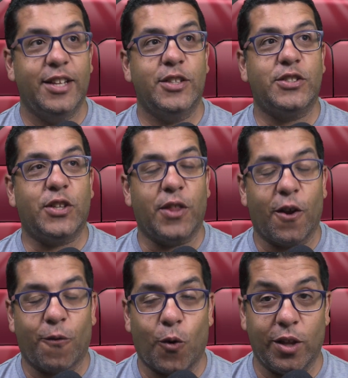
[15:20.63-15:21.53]
so
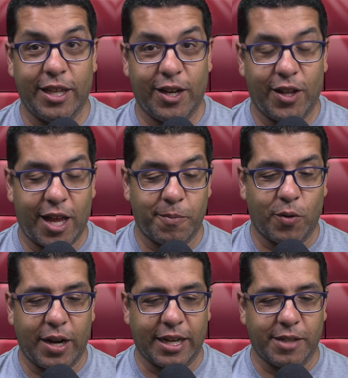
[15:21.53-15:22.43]
therefore a little
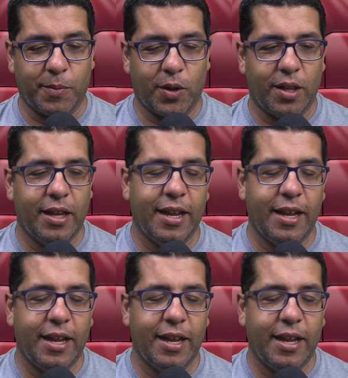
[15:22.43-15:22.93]
unpredictable